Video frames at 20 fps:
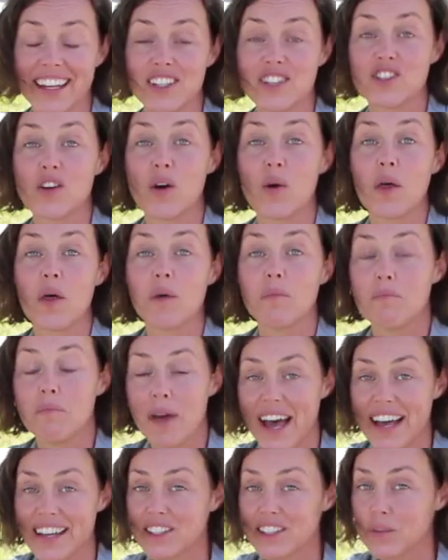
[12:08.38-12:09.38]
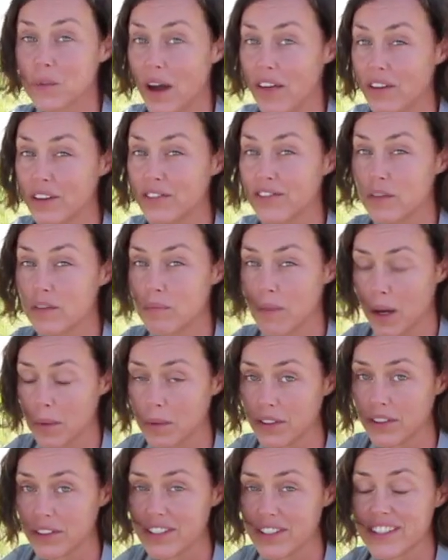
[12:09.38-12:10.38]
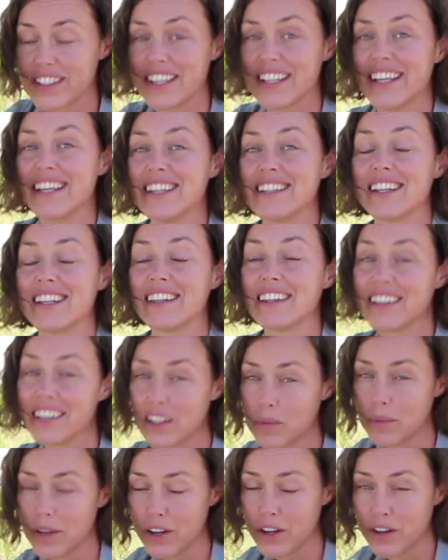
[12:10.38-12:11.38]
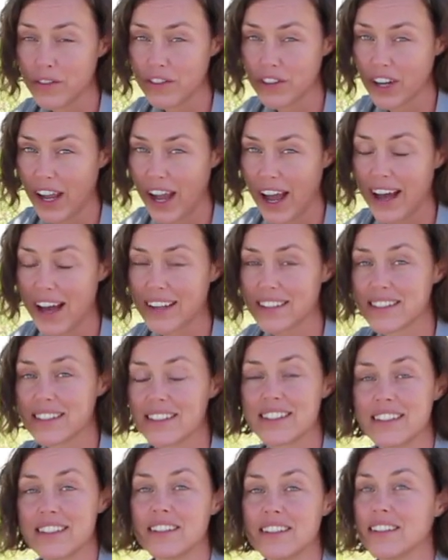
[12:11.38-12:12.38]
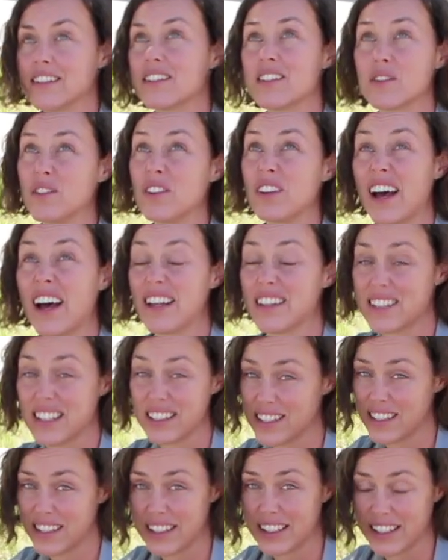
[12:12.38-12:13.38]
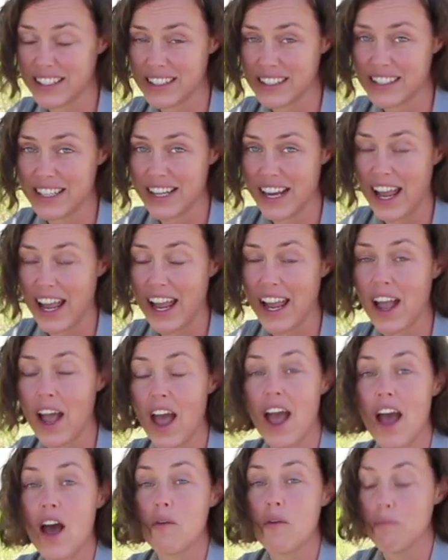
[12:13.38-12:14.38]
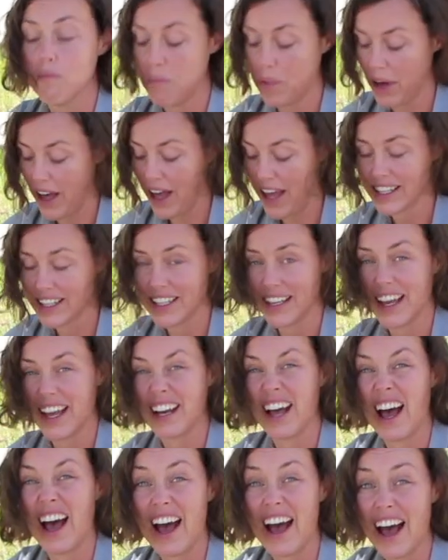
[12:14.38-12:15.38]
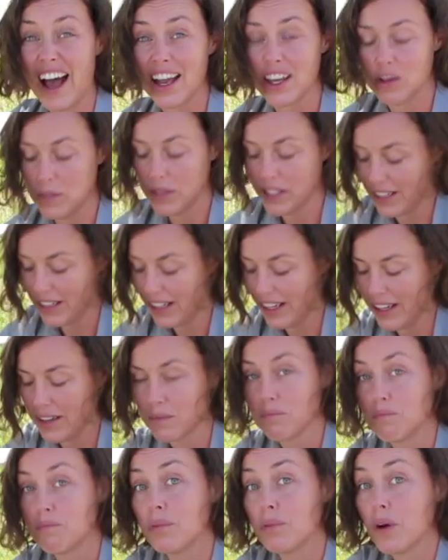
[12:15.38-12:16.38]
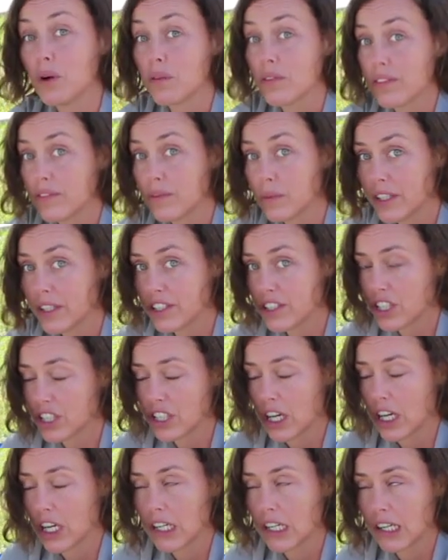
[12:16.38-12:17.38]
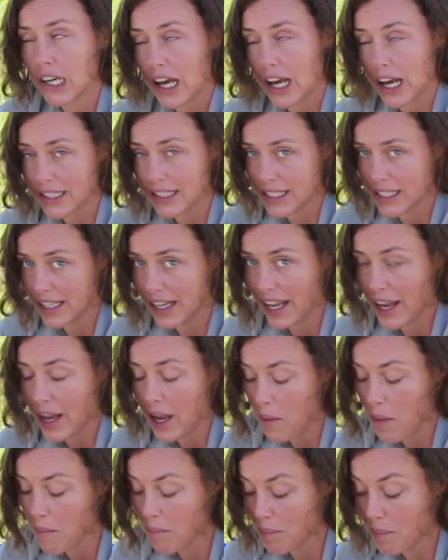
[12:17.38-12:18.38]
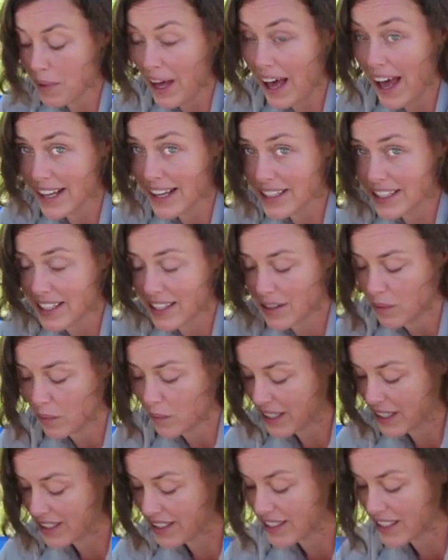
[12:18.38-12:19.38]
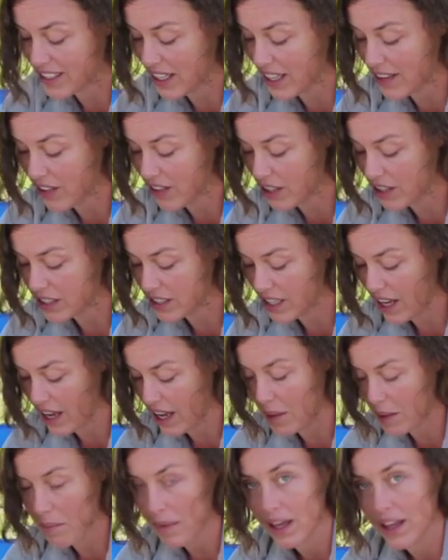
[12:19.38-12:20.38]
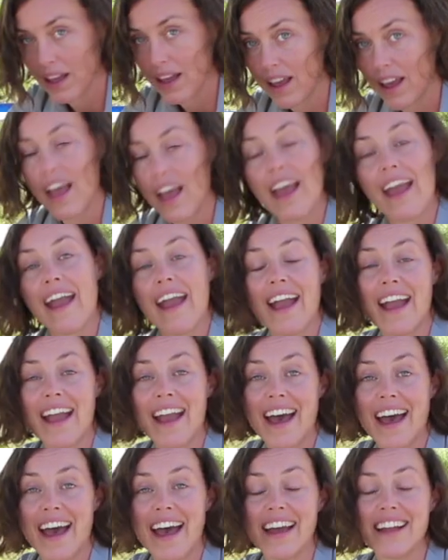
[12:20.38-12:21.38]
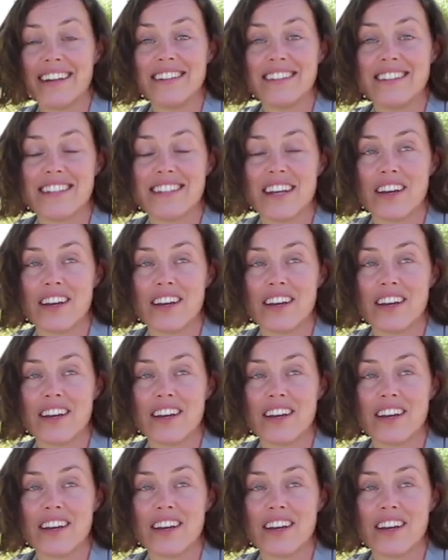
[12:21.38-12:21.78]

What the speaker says: so the best weather for bubbles is a little bit overcast, so not as sunny as today, and high humidity, both of which are not today, but we can still have a good time. And